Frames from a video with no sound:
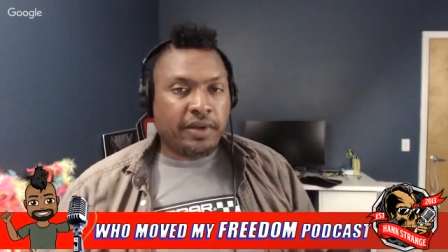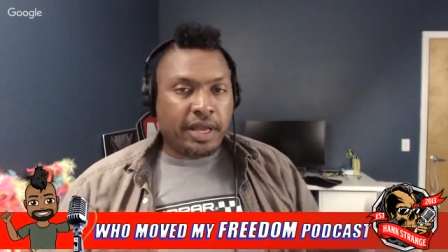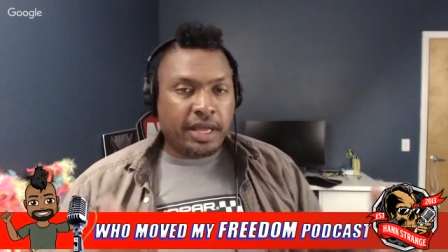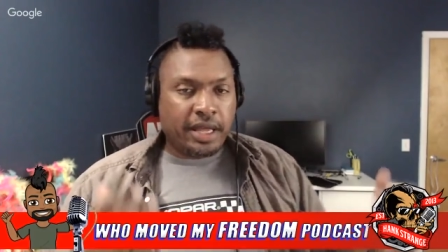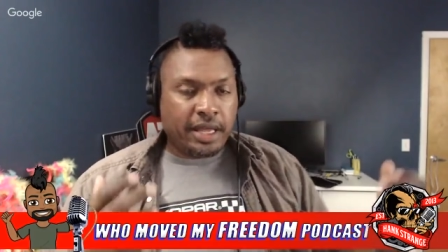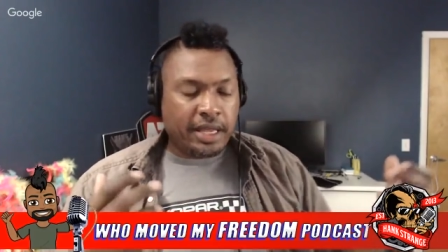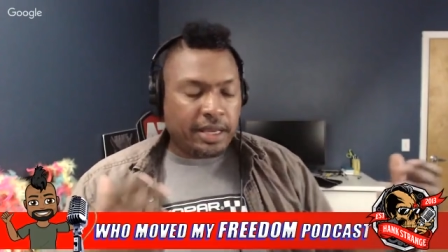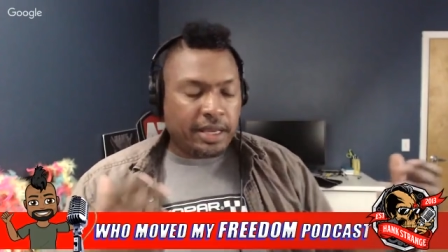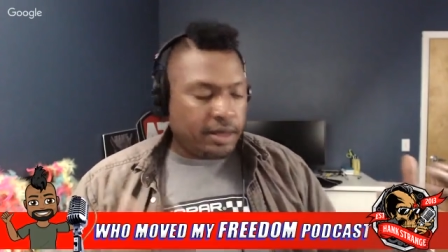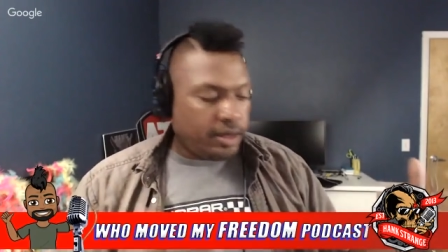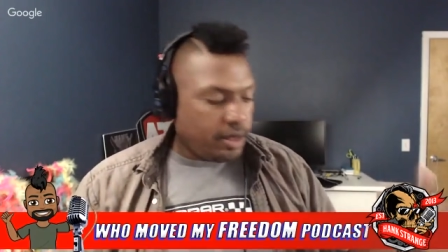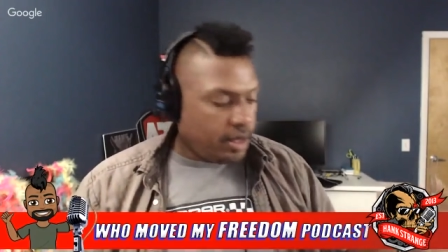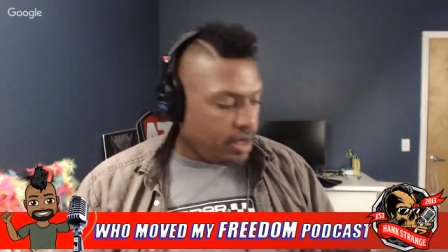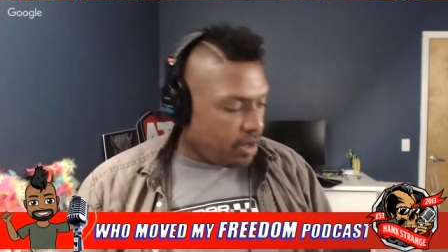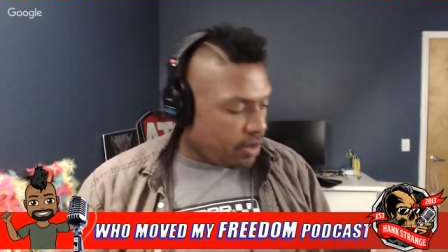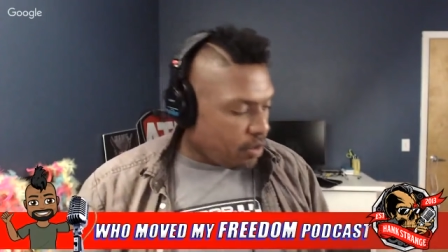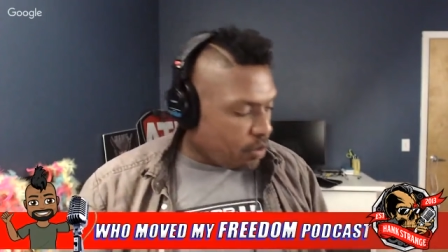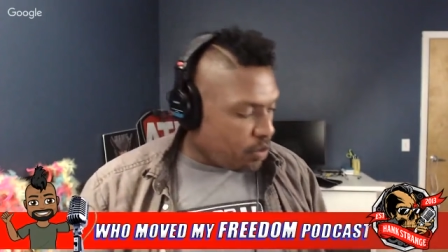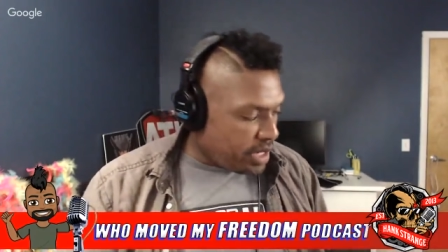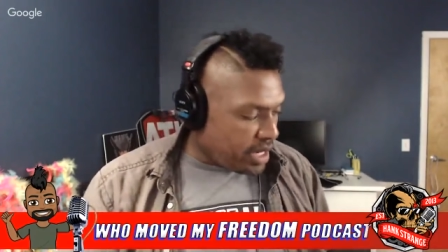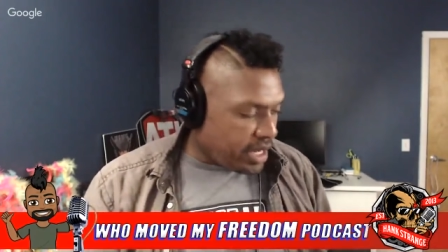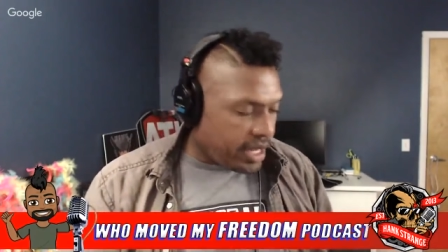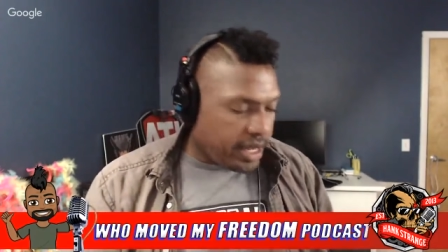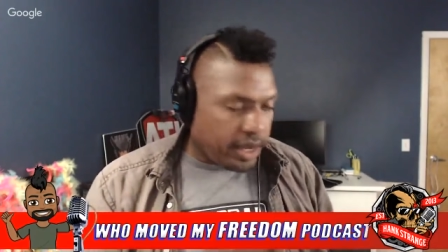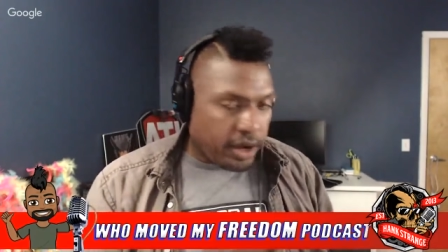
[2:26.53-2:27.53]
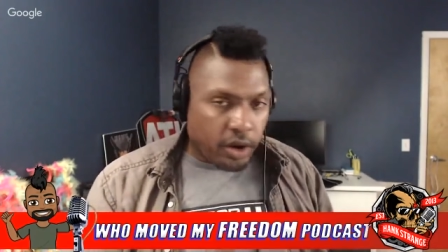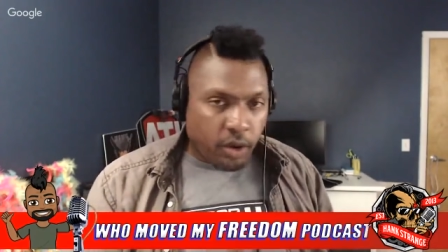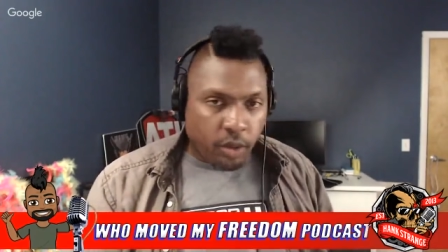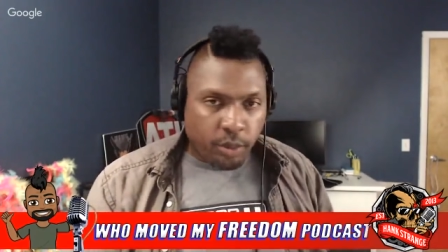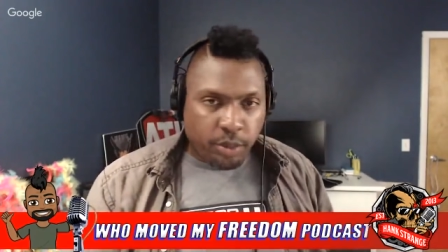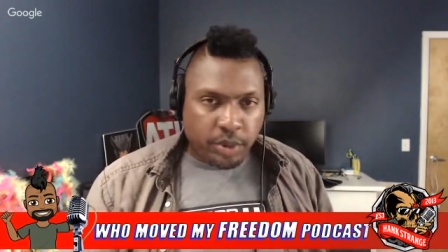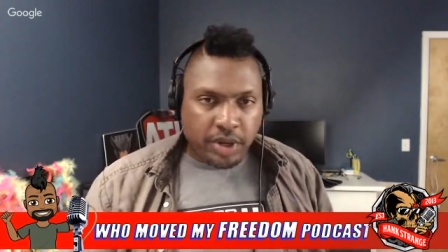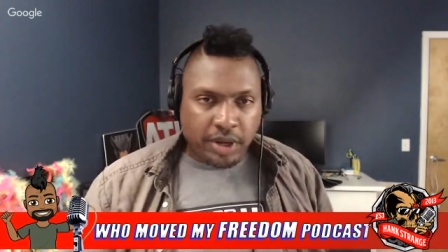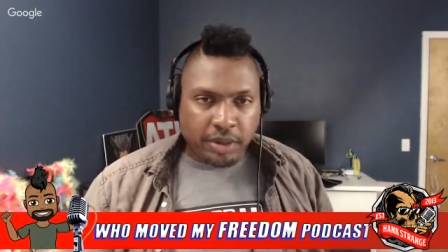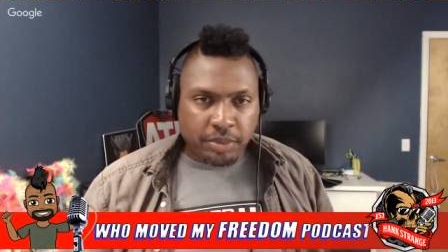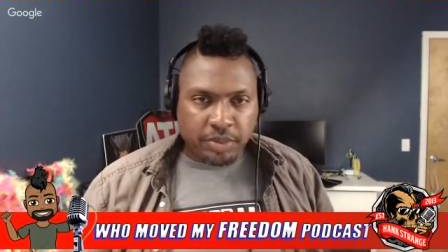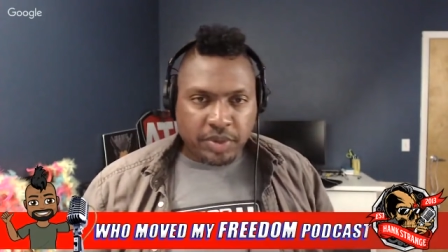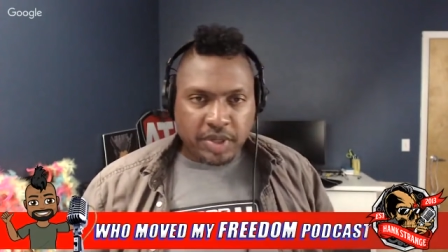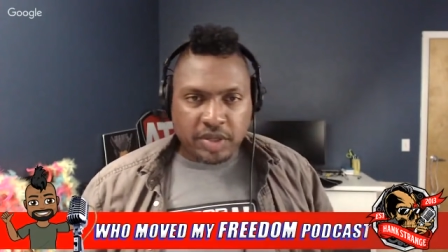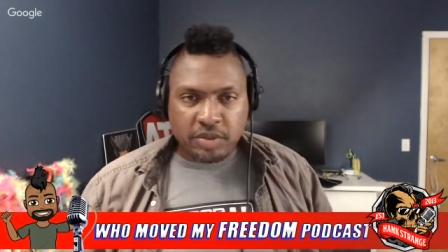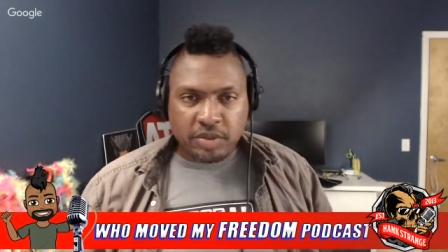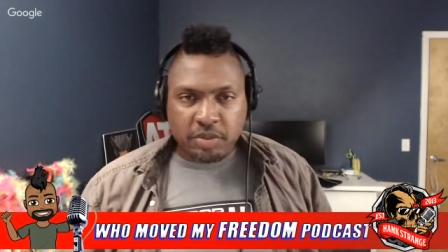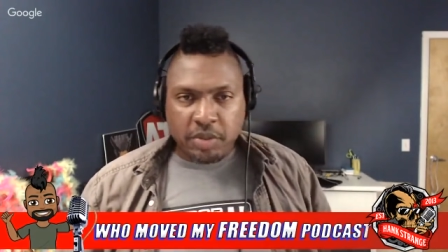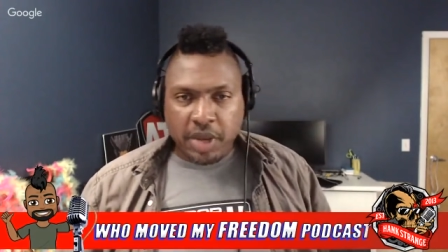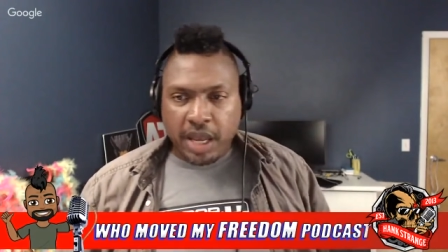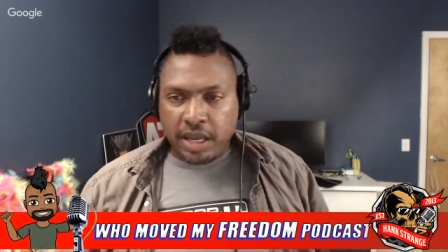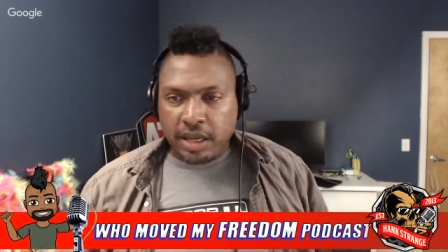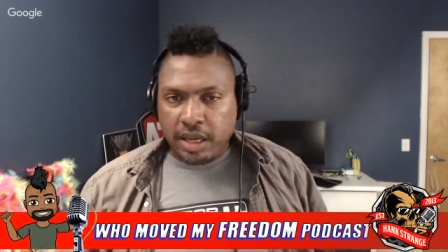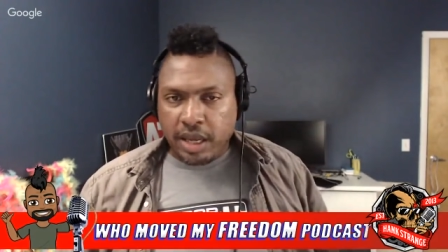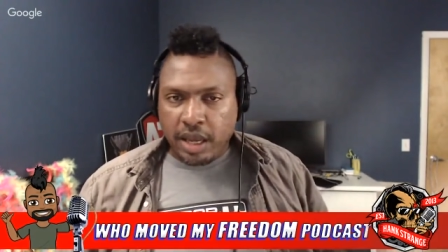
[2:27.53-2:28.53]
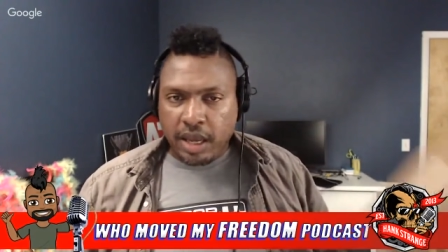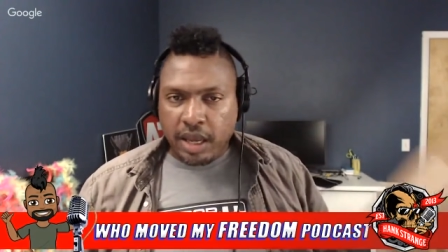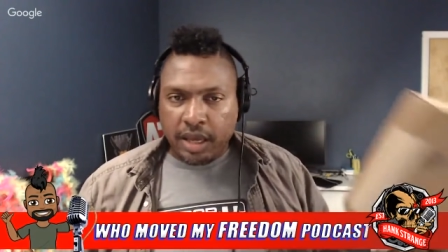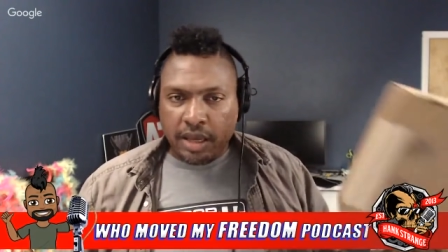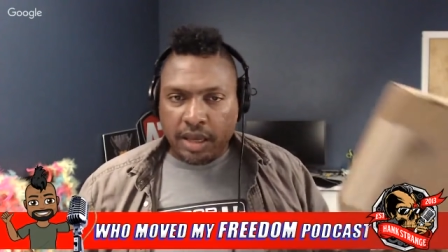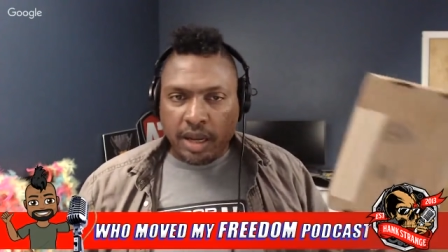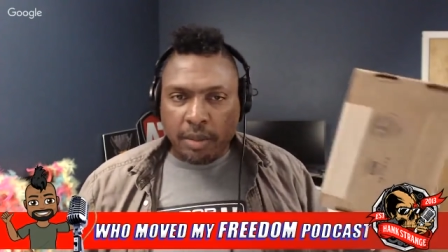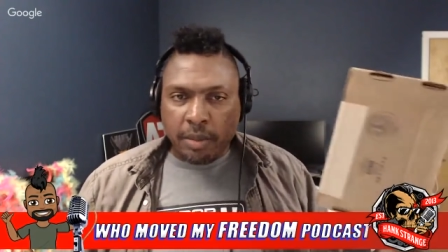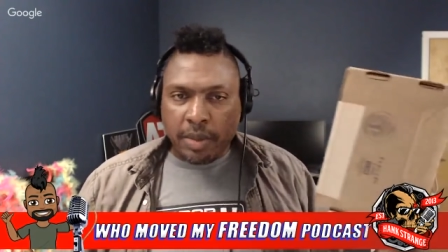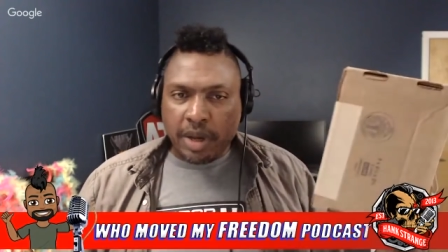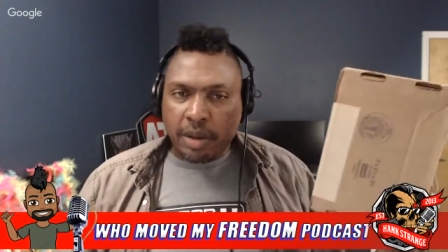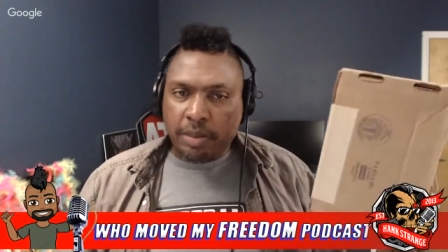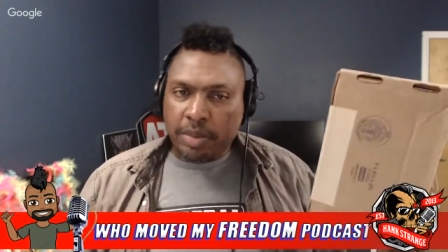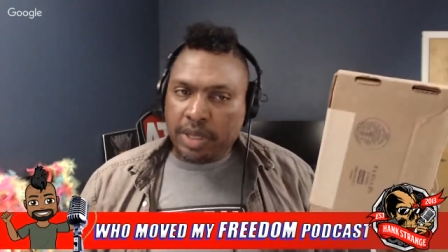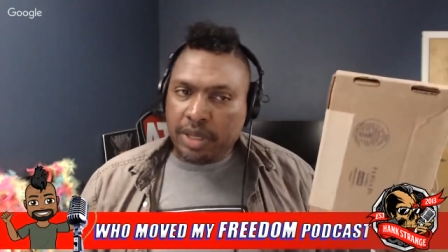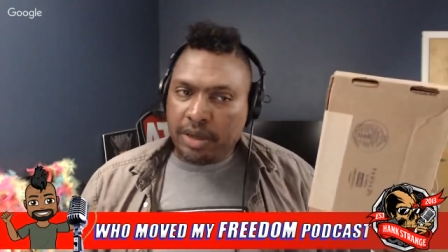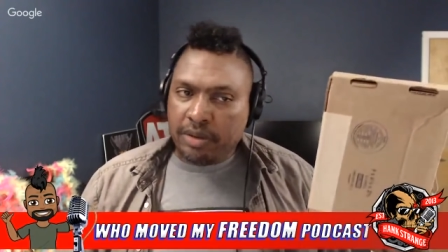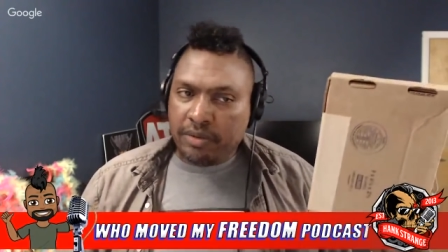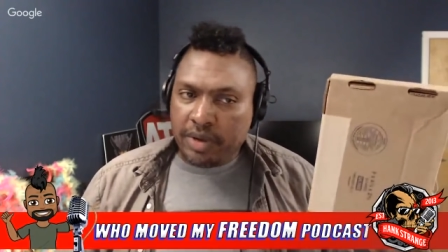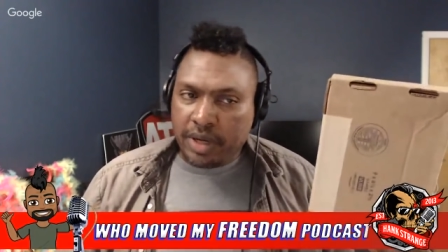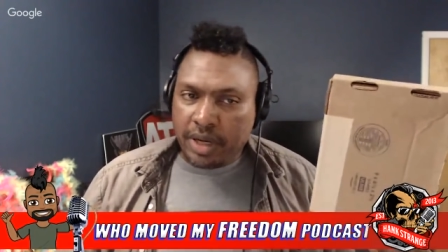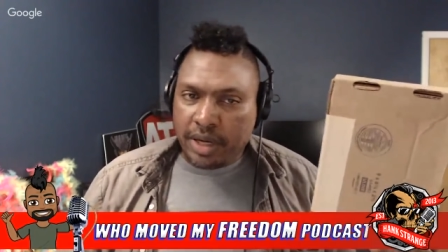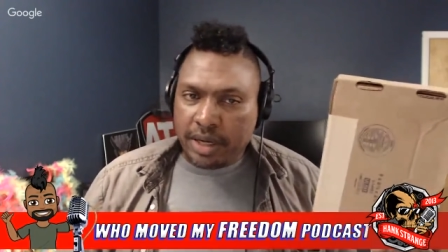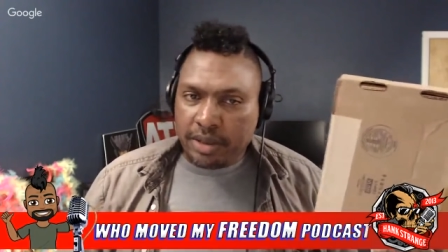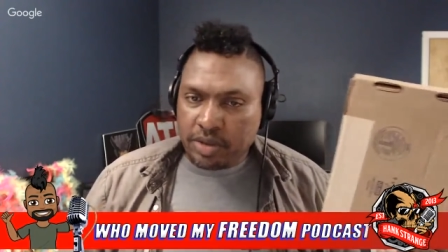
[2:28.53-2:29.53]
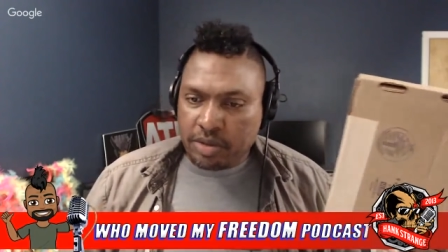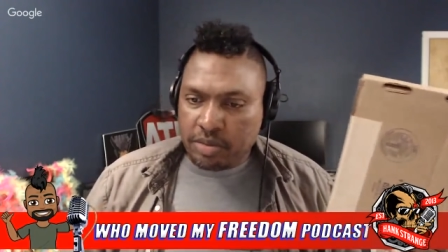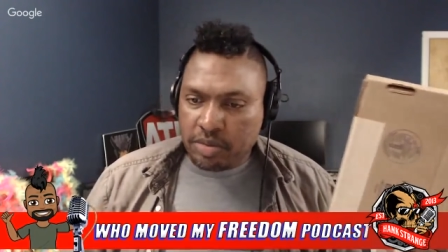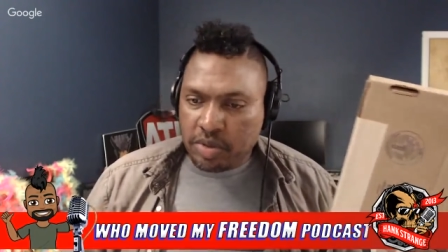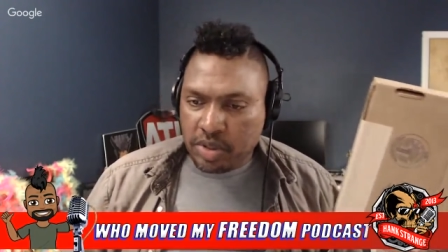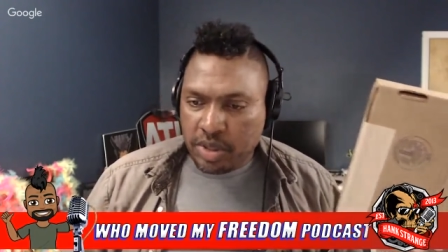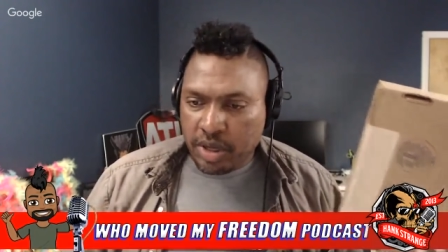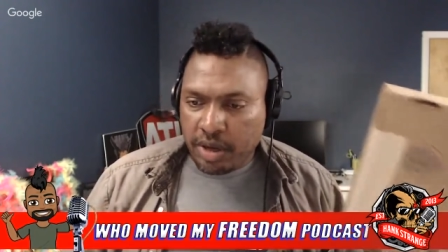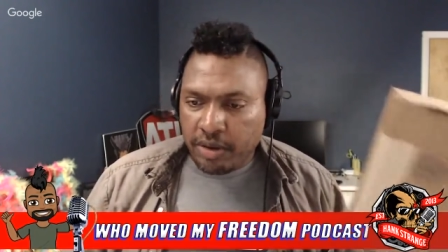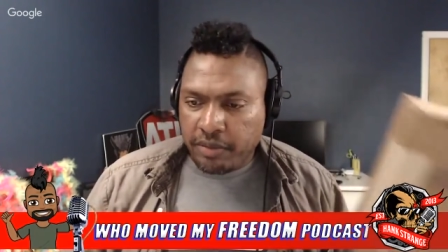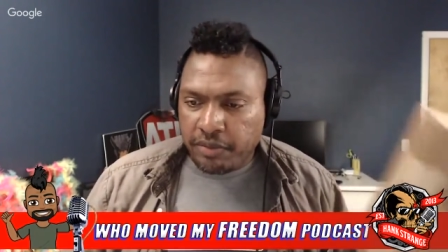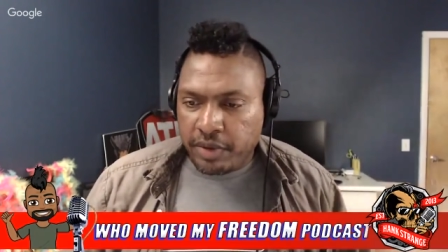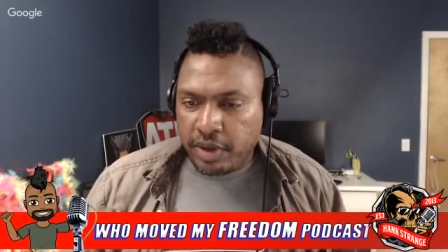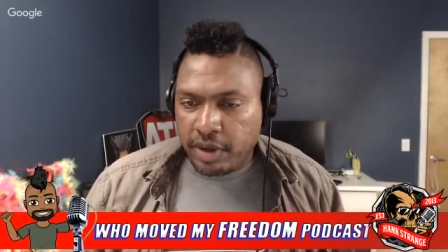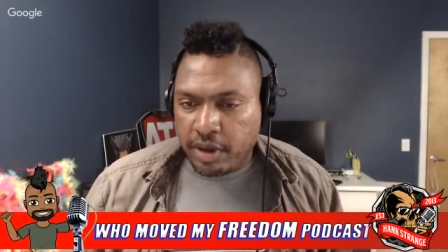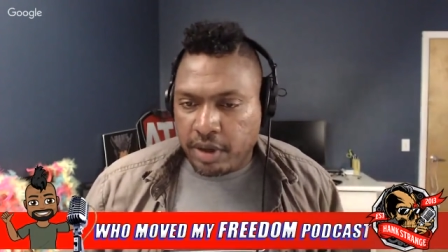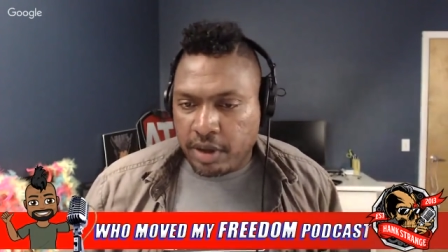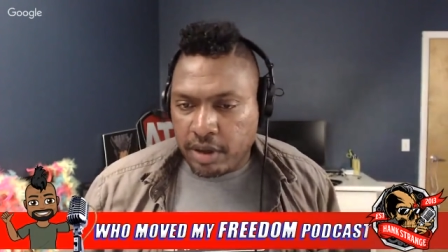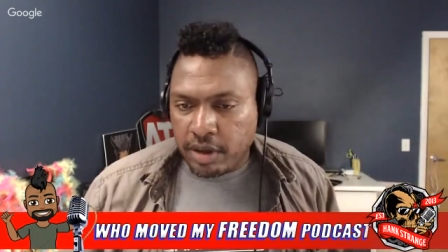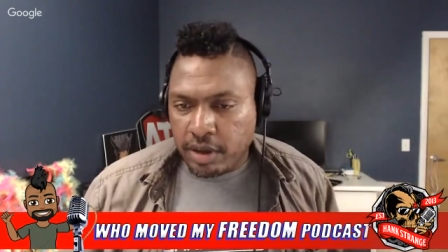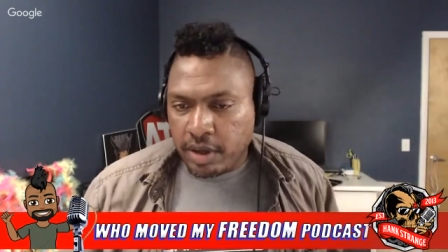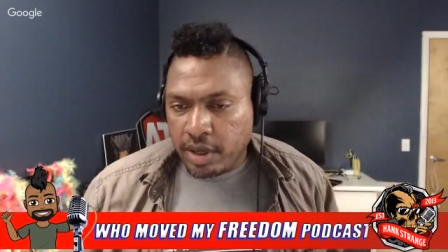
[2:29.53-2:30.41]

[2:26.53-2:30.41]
And when I open up this man can, I might be giving out some stuff here